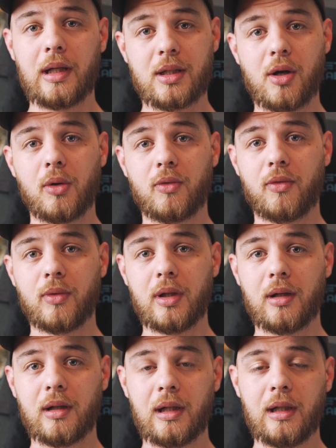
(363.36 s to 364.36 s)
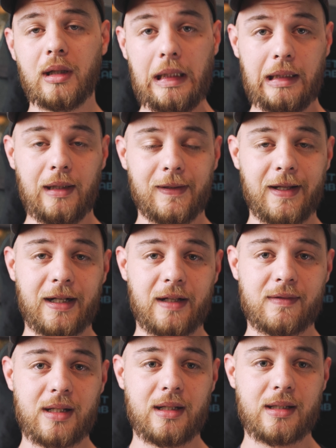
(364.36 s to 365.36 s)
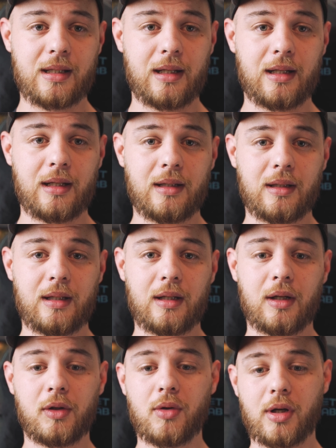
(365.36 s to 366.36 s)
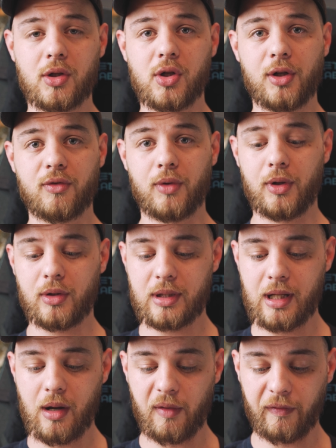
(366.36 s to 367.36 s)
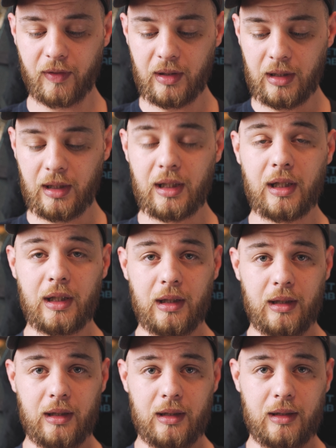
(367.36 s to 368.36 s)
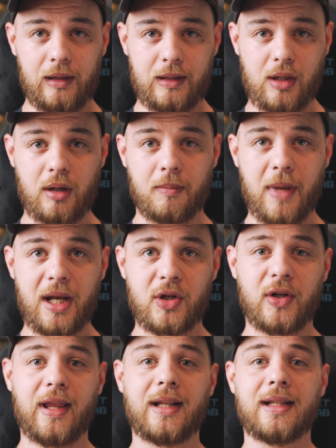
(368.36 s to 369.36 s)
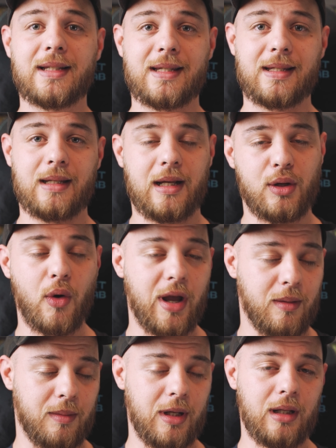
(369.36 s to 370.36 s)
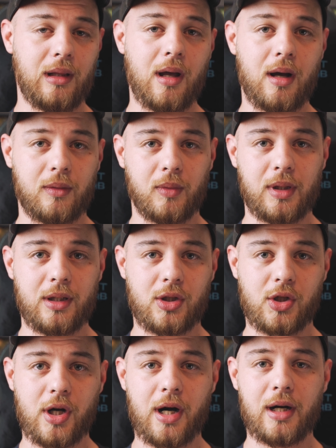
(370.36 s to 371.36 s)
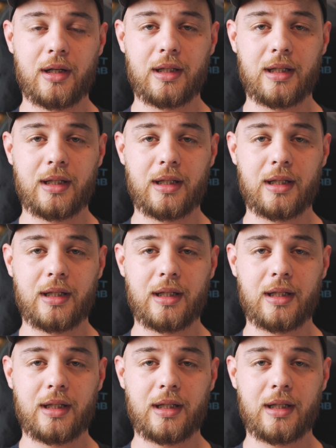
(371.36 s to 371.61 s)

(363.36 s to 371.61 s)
let's go through the negatives list, and you can judge for yourself. So the major thing that's annoying me a lot with this chair